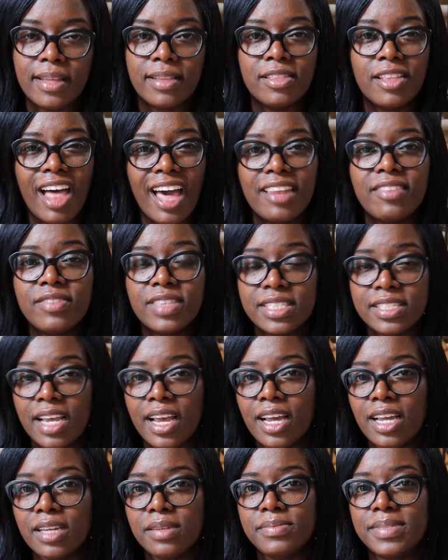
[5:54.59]
A lot of the
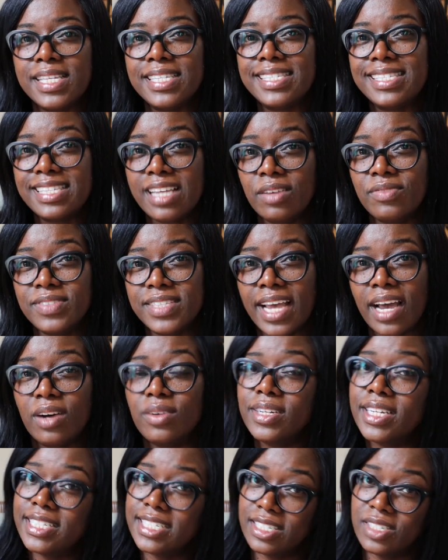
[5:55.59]
times it's
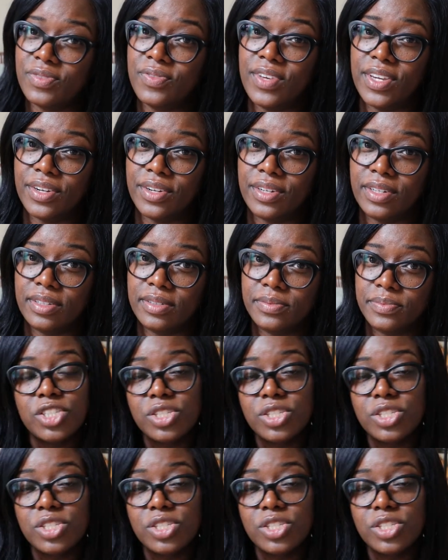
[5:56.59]
self-doubt and it's fear.